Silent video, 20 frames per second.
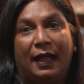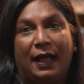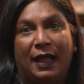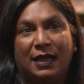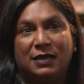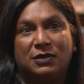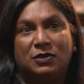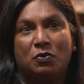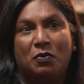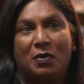
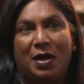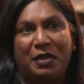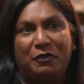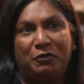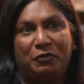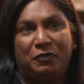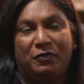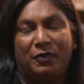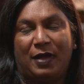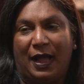as a
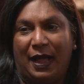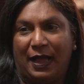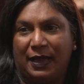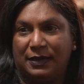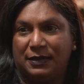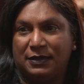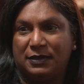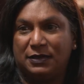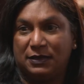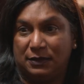wife, I
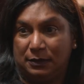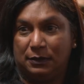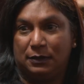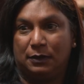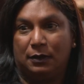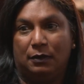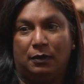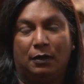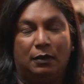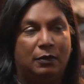
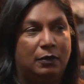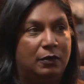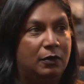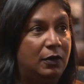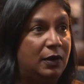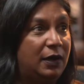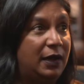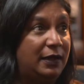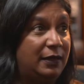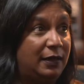
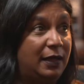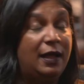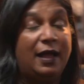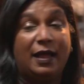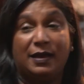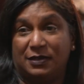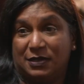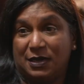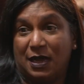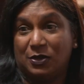think I
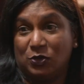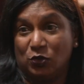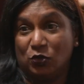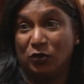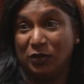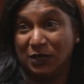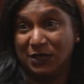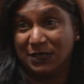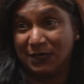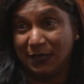tried to
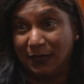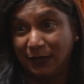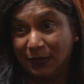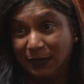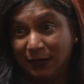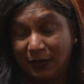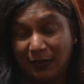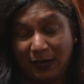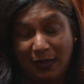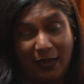listen.
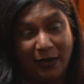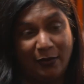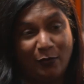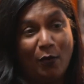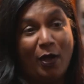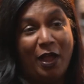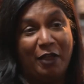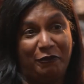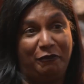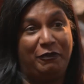I know
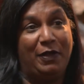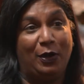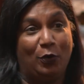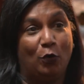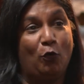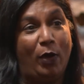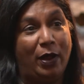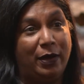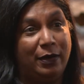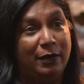I
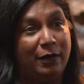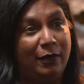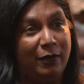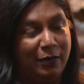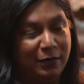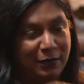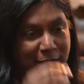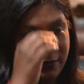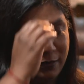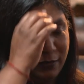failed quite a
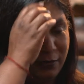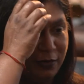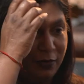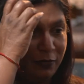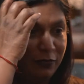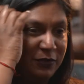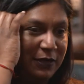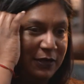lot of